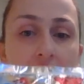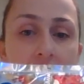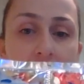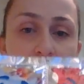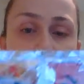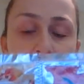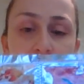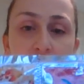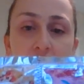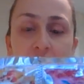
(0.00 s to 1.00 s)
actual
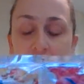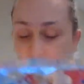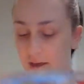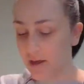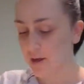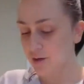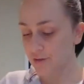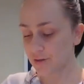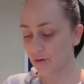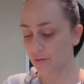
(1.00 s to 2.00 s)
jammer bag.
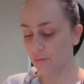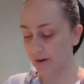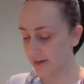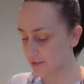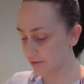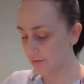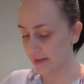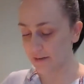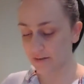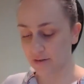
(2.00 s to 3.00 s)
So what I do
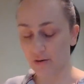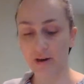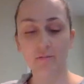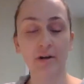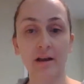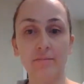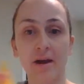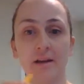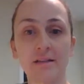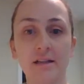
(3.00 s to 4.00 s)
then, sorry, getting
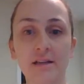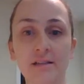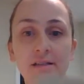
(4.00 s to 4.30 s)
back to this.